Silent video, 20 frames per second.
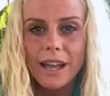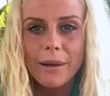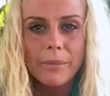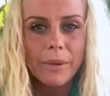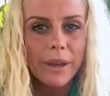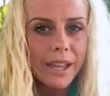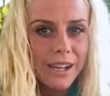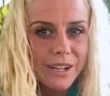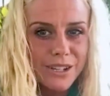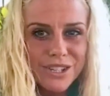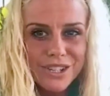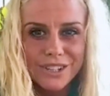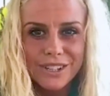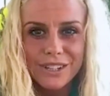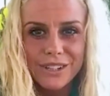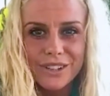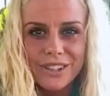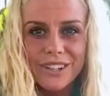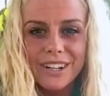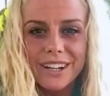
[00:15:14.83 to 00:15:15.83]
Am I
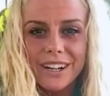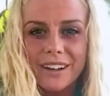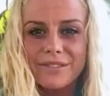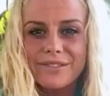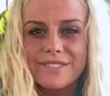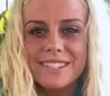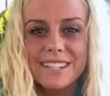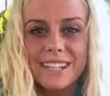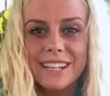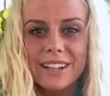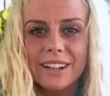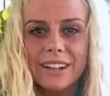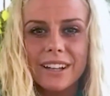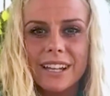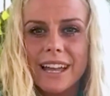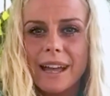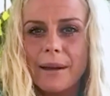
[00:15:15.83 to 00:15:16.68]
actually good enough still?